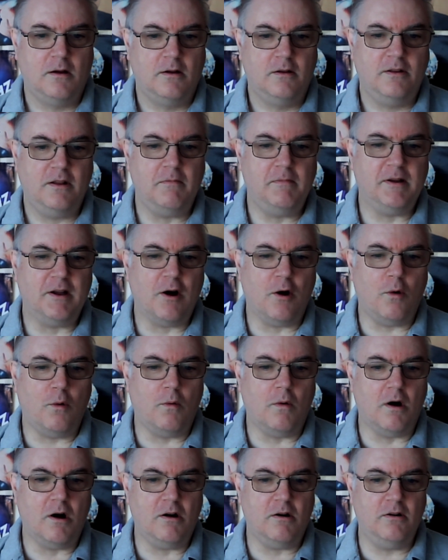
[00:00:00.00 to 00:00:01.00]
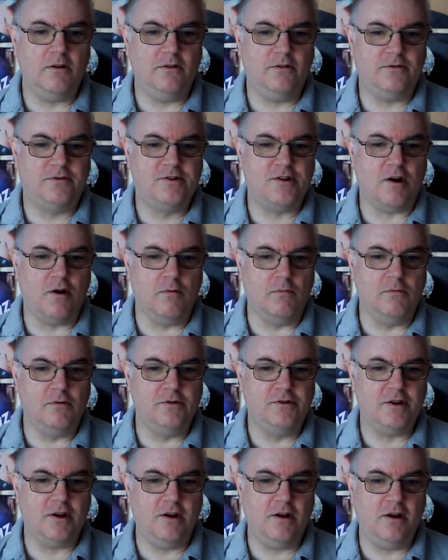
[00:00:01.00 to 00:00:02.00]
Then we got What
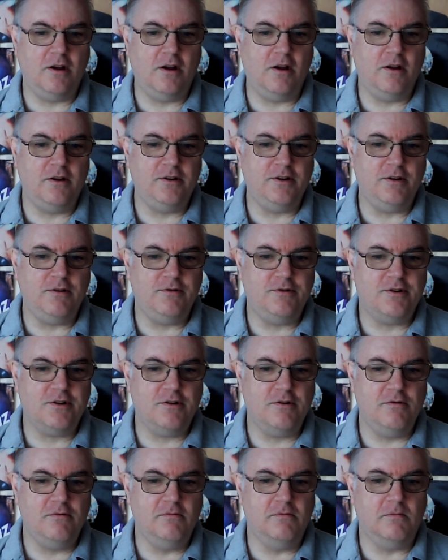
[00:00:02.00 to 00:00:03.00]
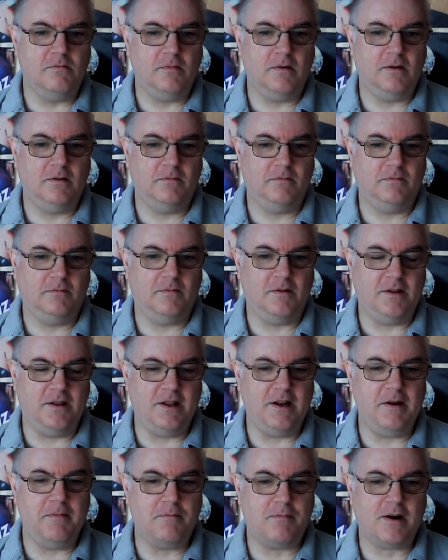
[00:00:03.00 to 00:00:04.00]
Would You Do, and
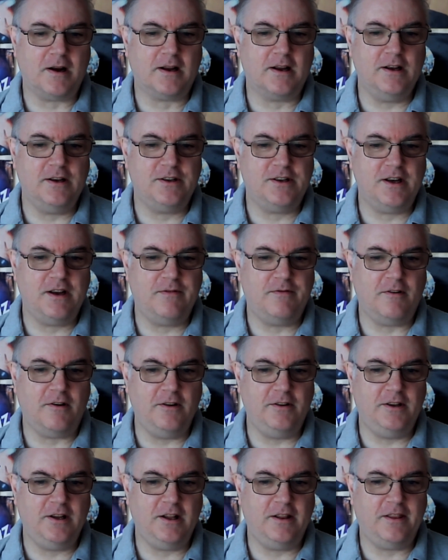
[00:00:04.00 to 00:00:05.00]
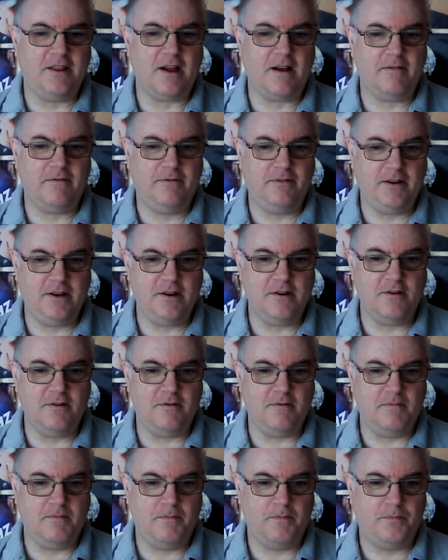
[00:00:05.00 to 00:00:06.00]
then in brackets, If I Did That For
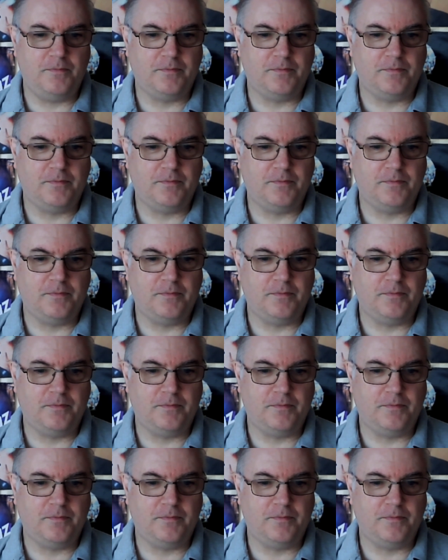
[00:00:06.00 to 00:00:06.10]
You.